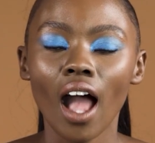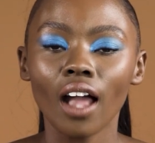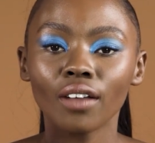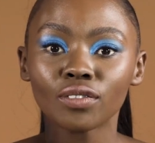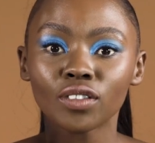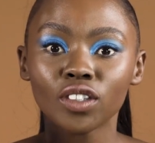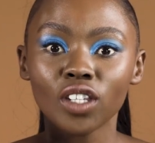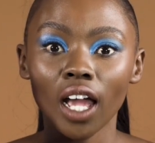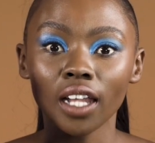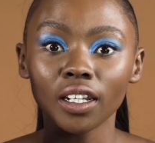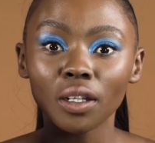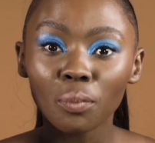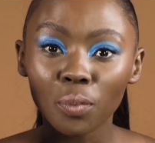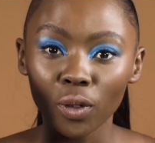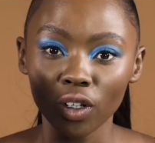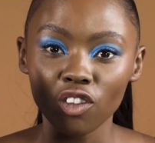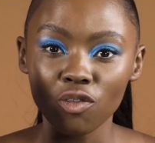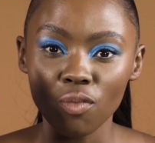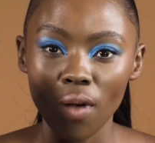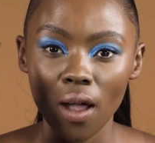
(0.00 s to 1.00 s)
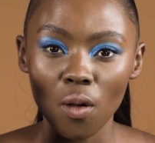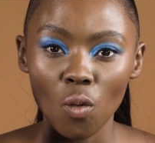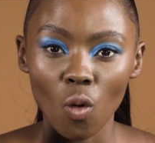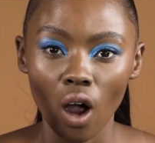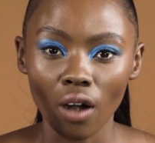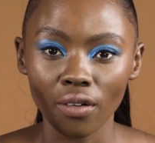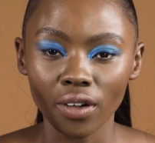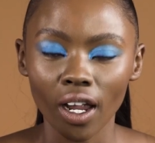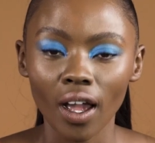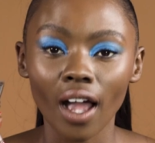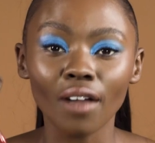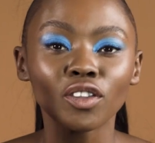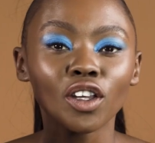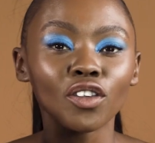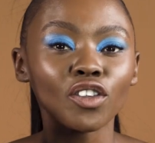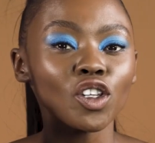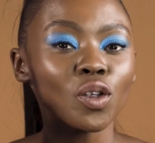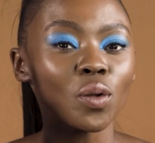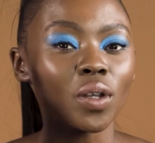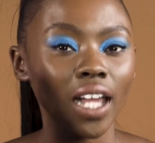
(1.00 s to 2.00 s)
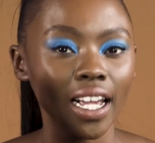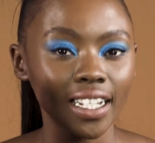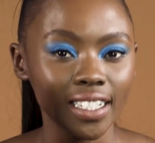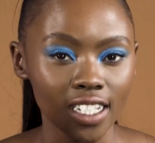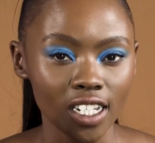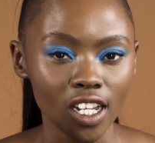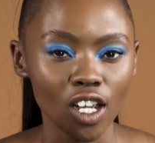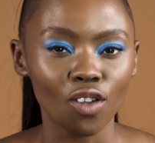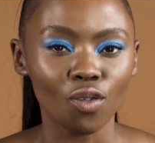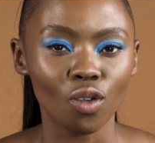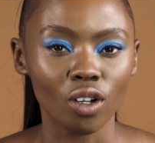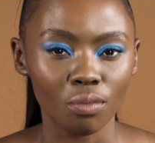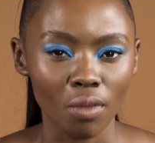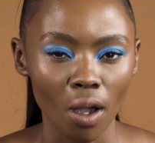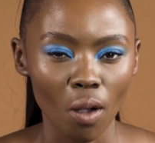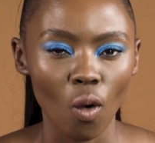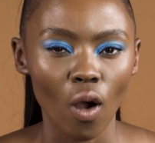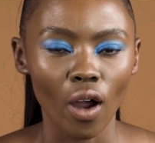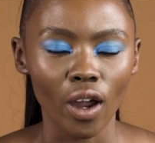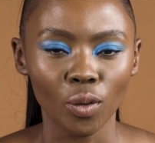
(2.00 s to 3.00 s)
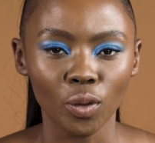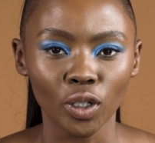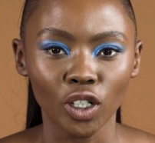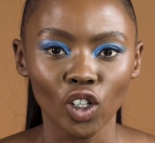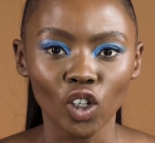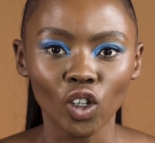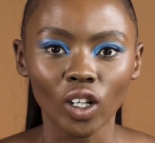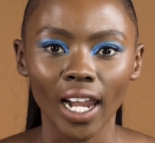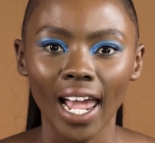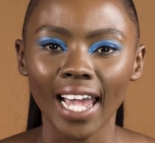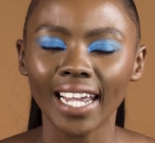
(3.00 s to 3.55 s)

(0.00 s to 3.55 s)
I've done a bit of my warrior, I've given you an idea of what my warrior would look